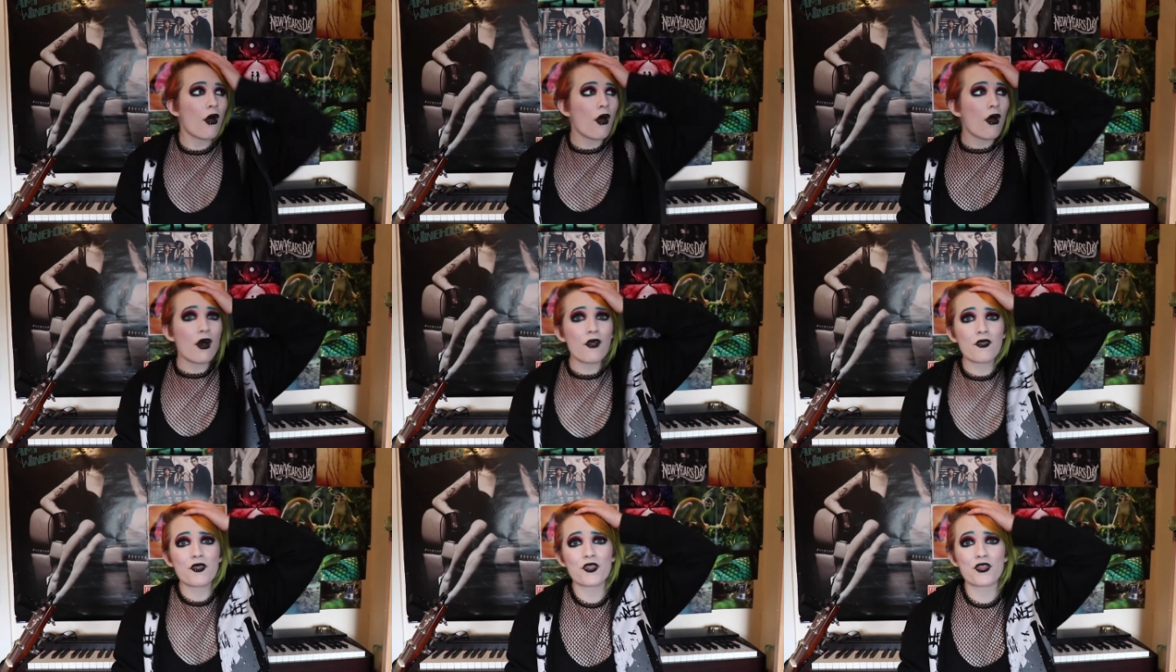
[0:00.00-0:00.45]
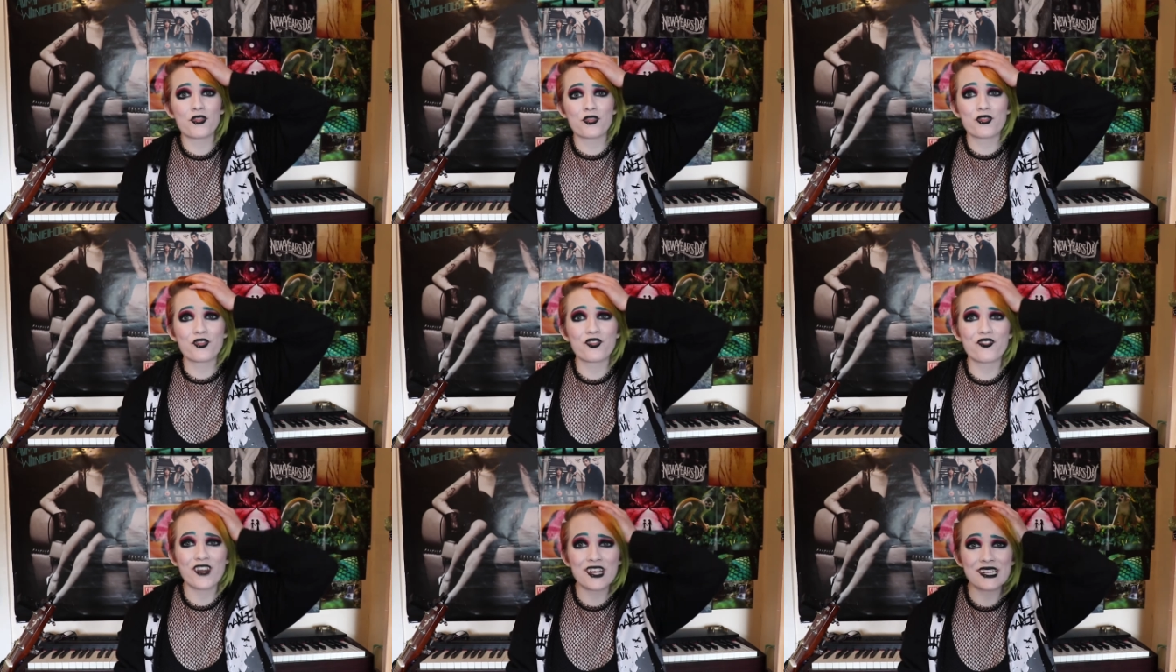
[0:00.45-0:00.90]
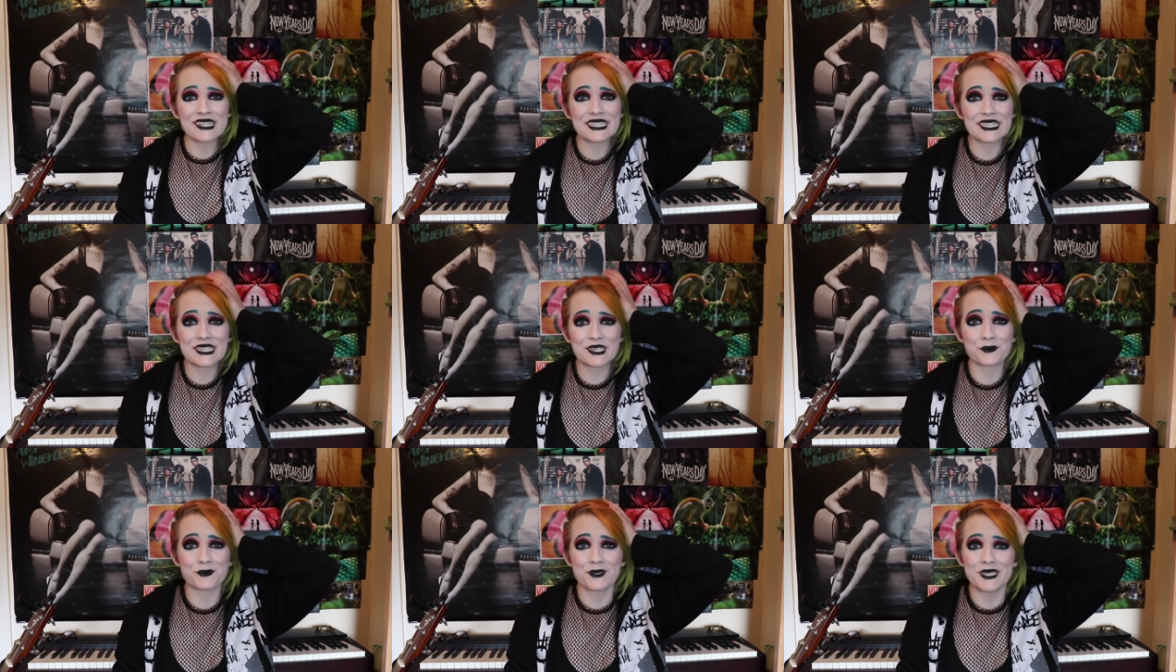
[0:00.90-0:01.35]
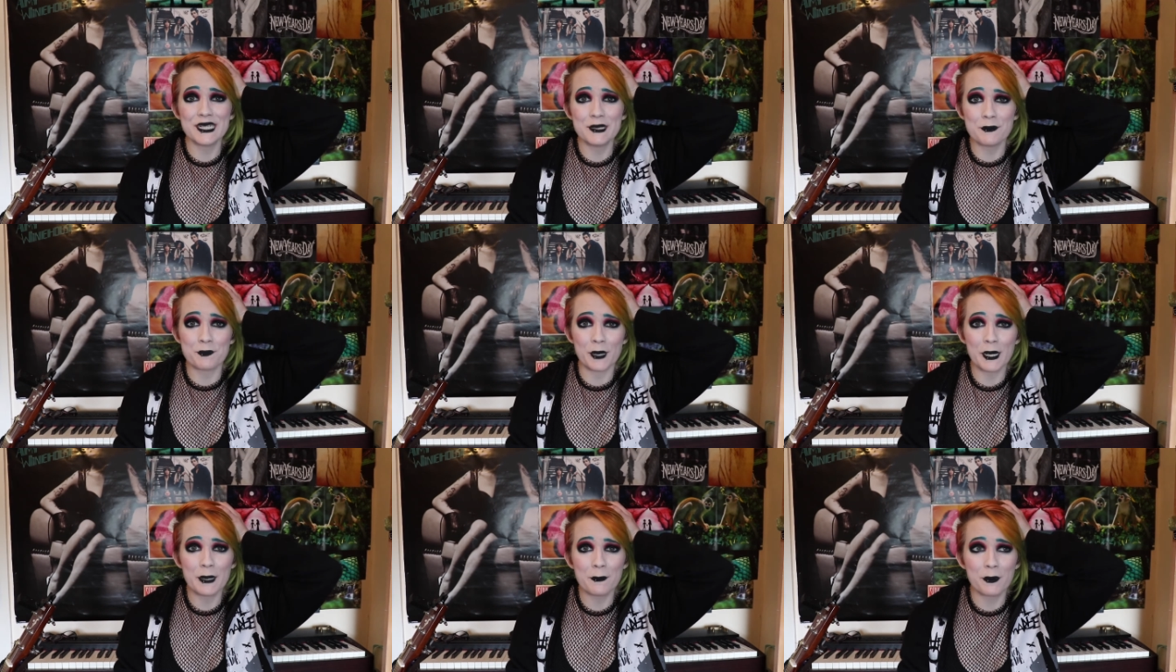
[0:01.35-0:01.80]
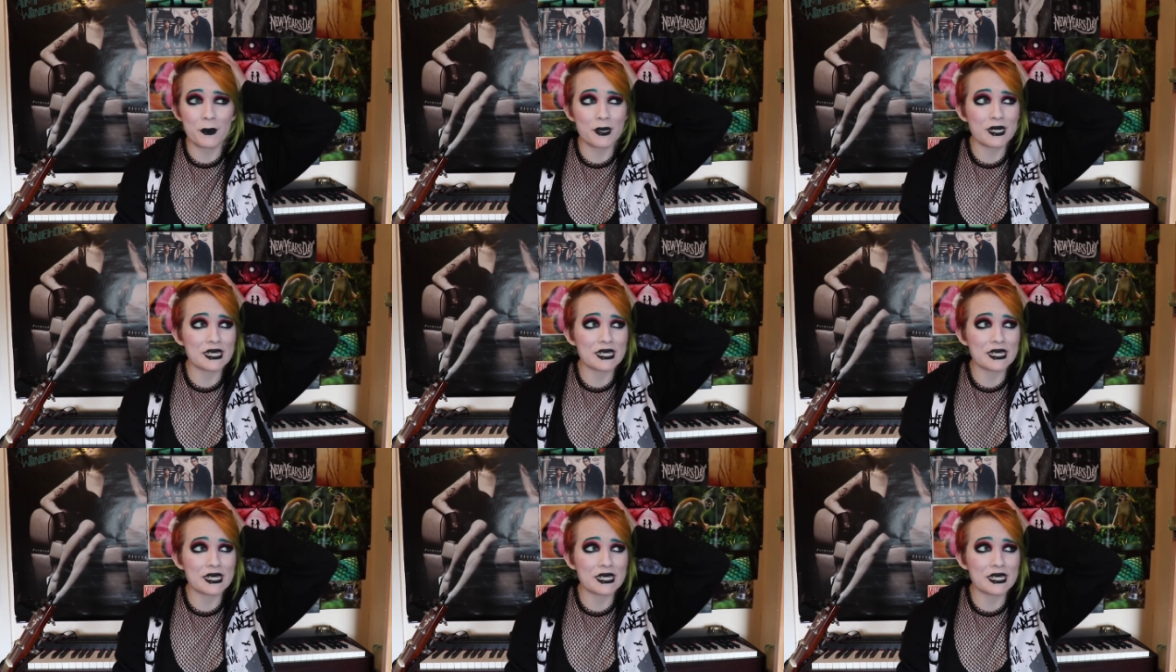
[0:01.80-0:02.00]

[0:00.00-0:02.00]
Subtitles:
all the first 3 people